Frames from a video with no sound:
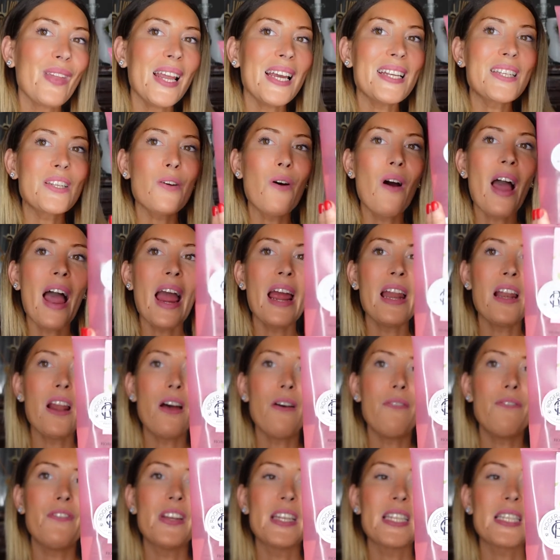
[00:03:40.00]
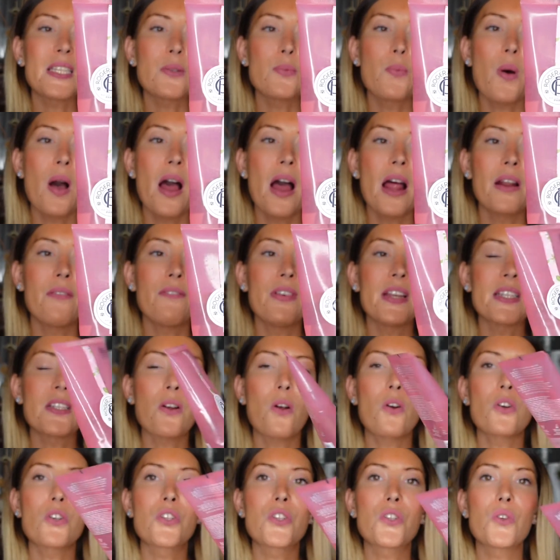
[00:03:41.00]
So I love this one. There's
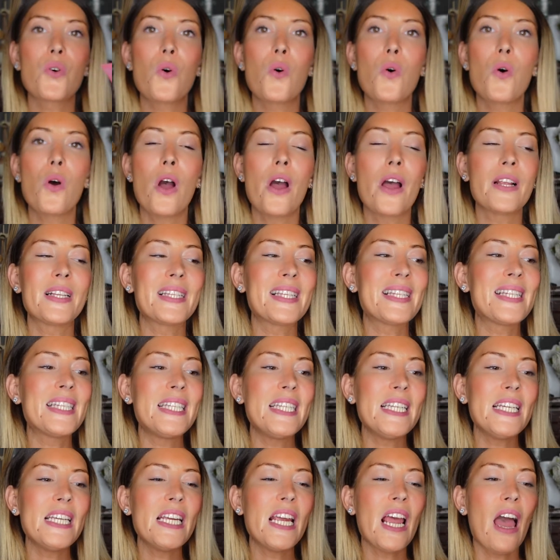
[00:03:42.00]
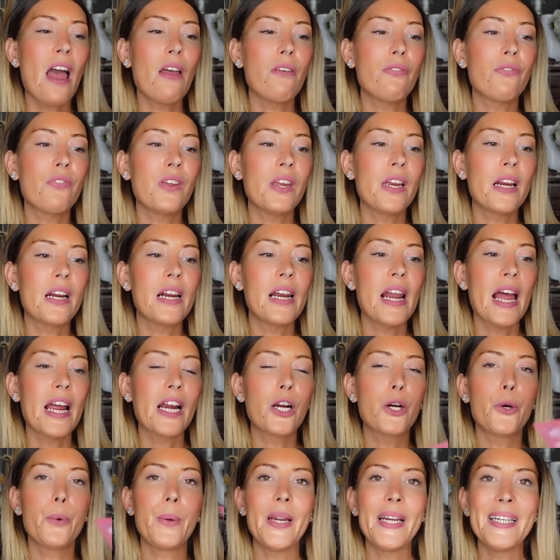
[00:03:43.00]
also a tea, I think
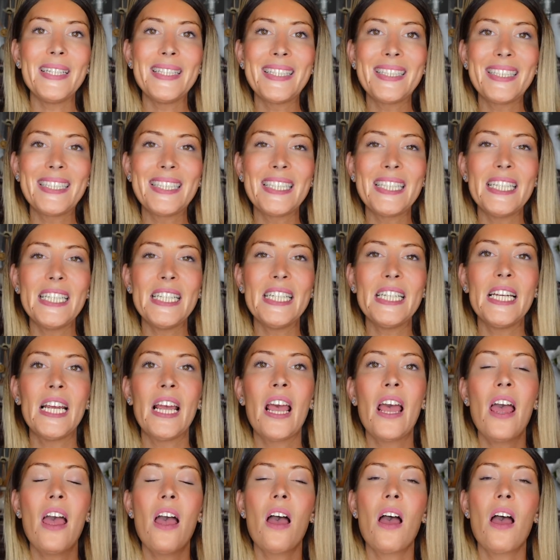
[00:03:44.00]
like green tea